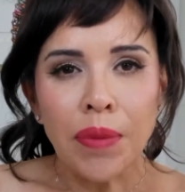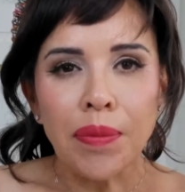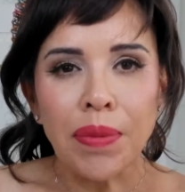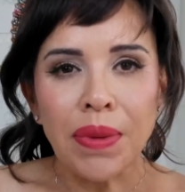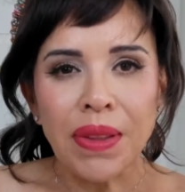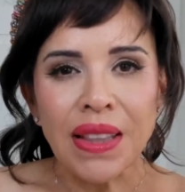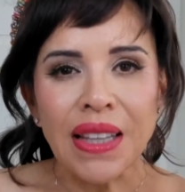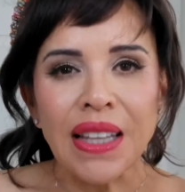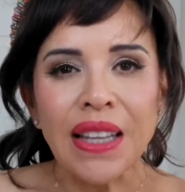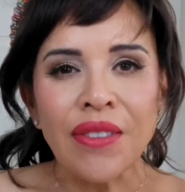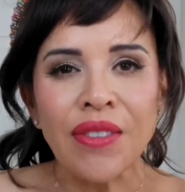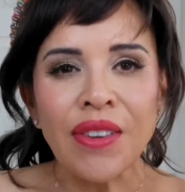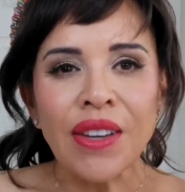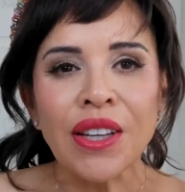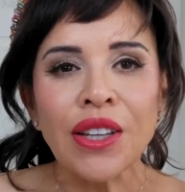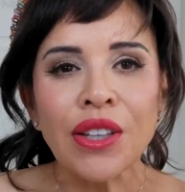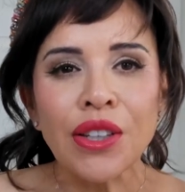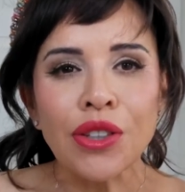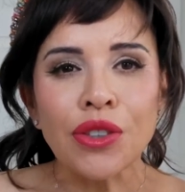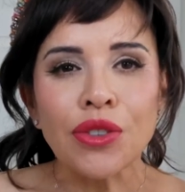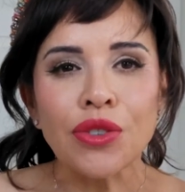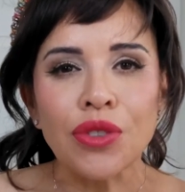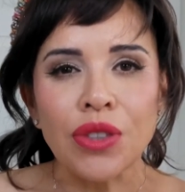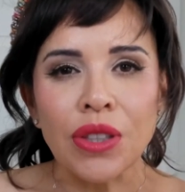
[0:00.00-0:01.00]
Believing
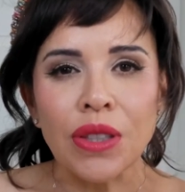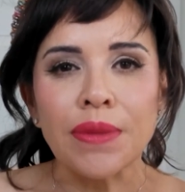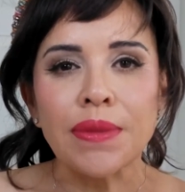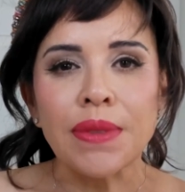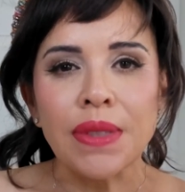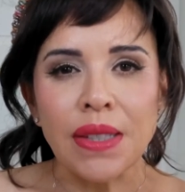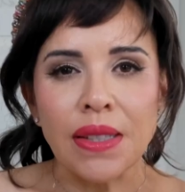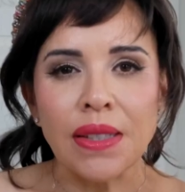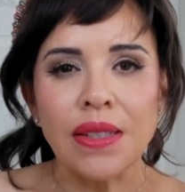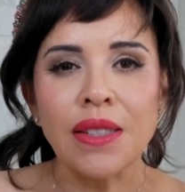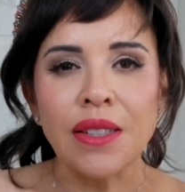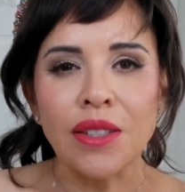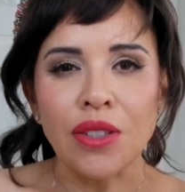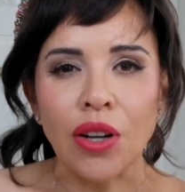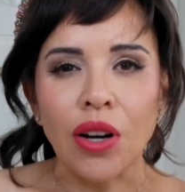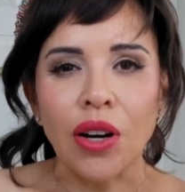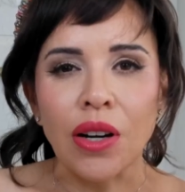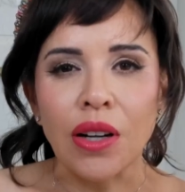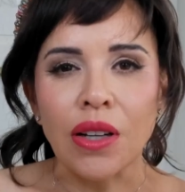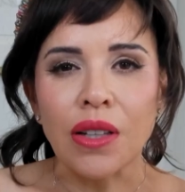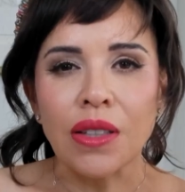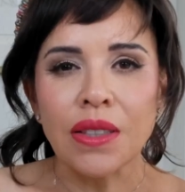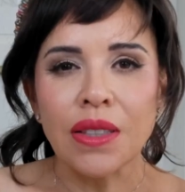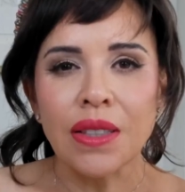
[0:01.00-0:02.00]
in your dream is a
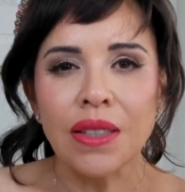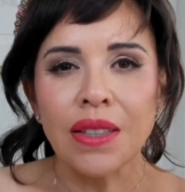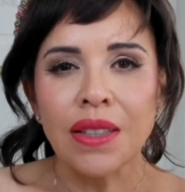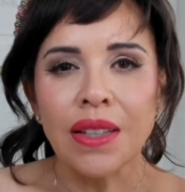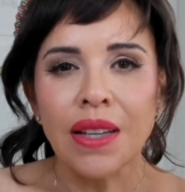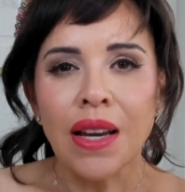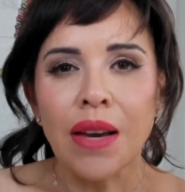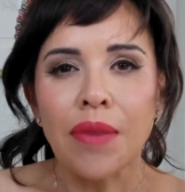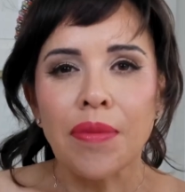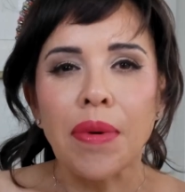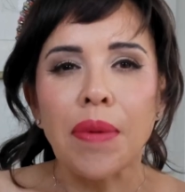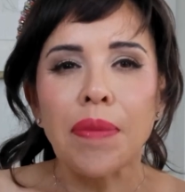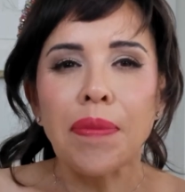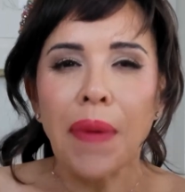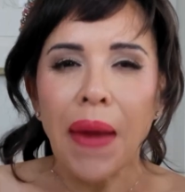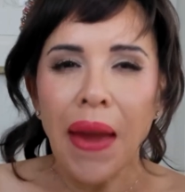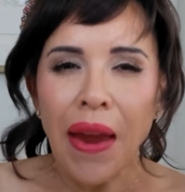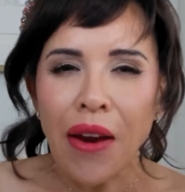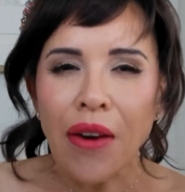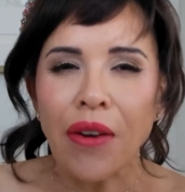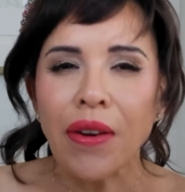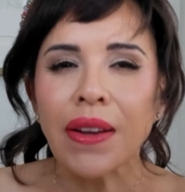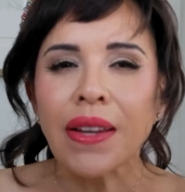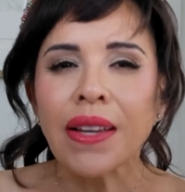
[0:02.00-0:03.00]
start. But
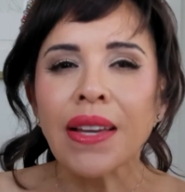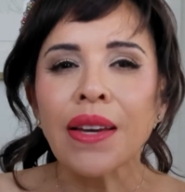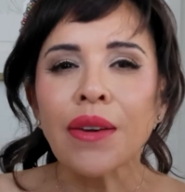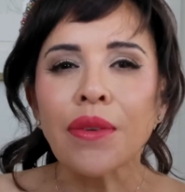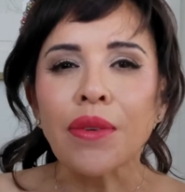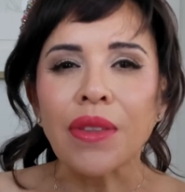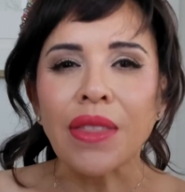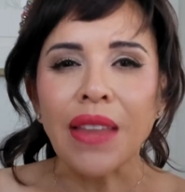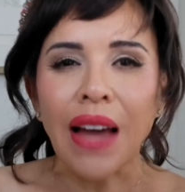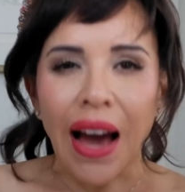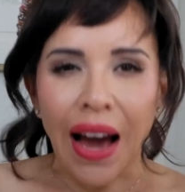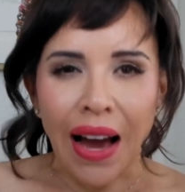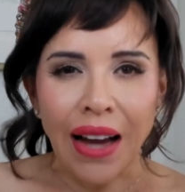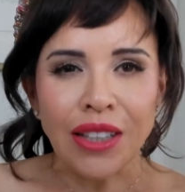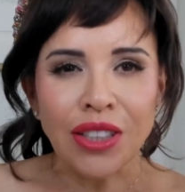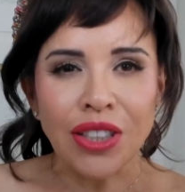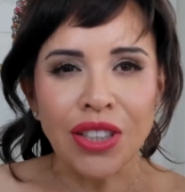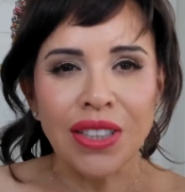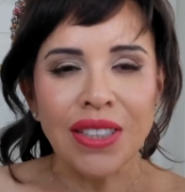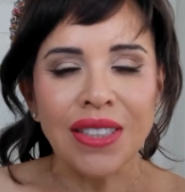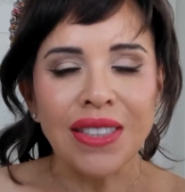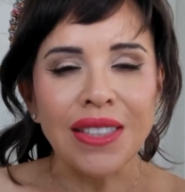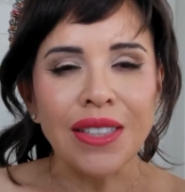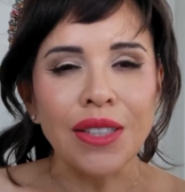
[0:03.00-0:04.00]
pairing it with
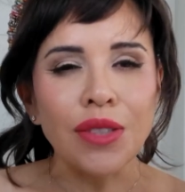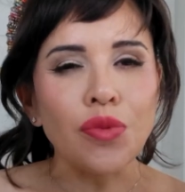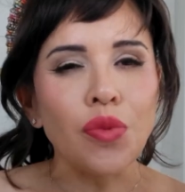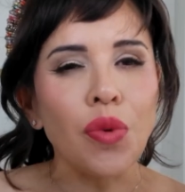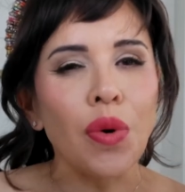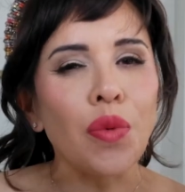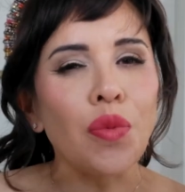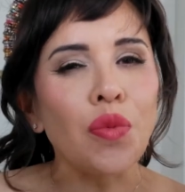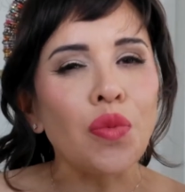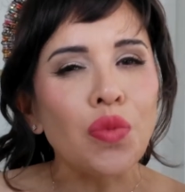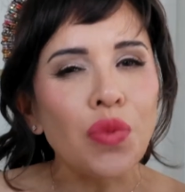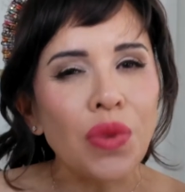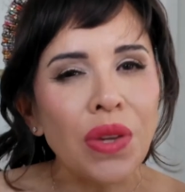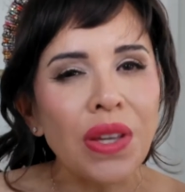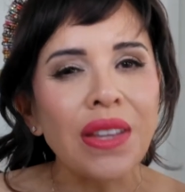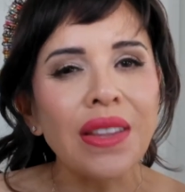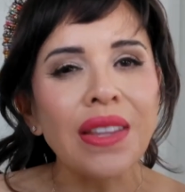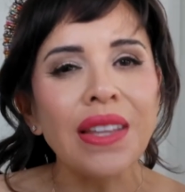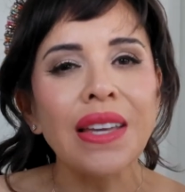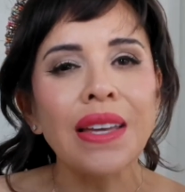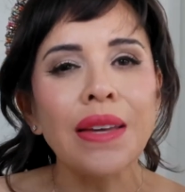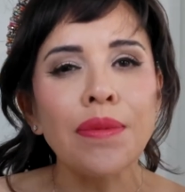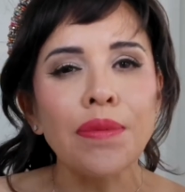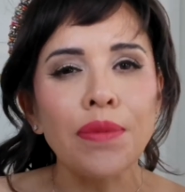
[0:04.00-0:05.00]
action is what
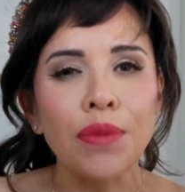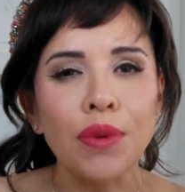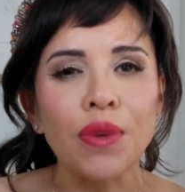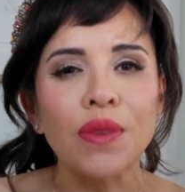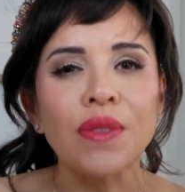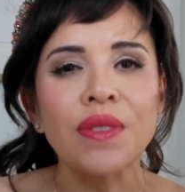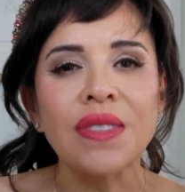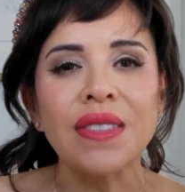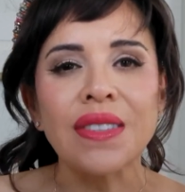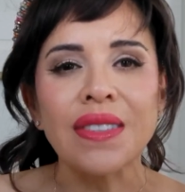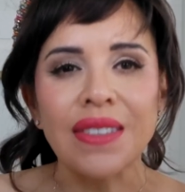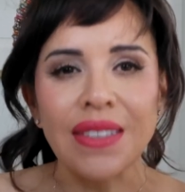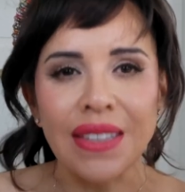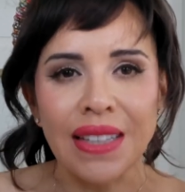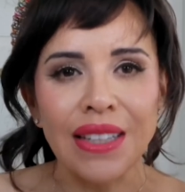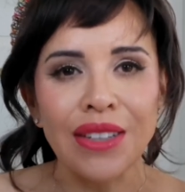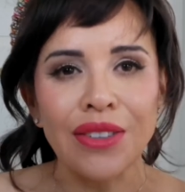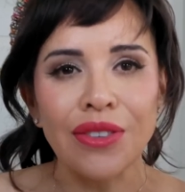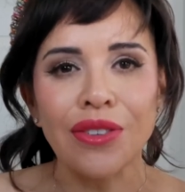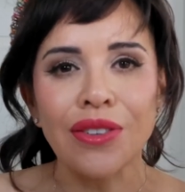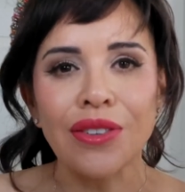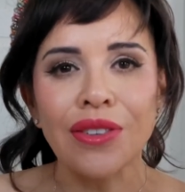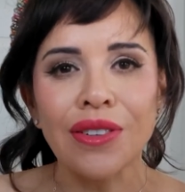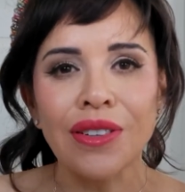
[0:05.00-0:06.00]
really moves the
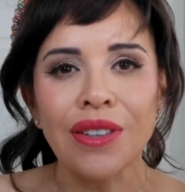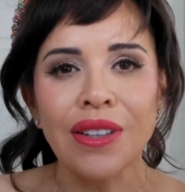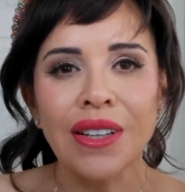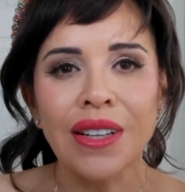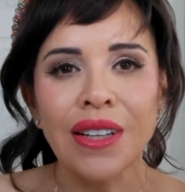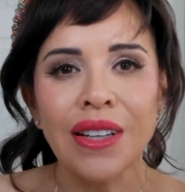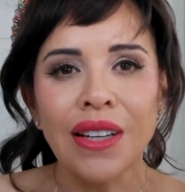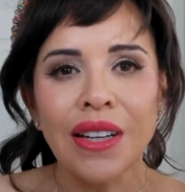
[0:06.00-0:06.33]
needle.